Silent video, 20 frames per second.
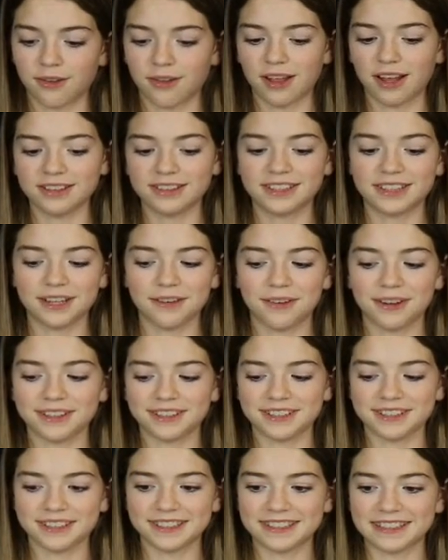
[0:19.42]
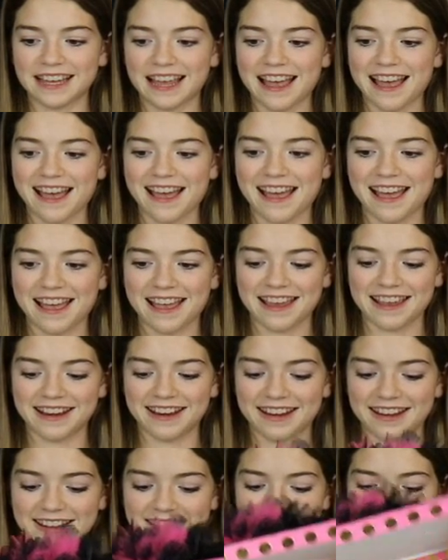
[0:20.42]
So let's see what's
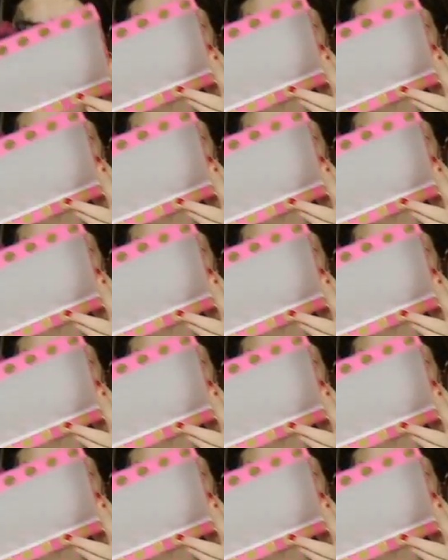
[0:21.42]
inside.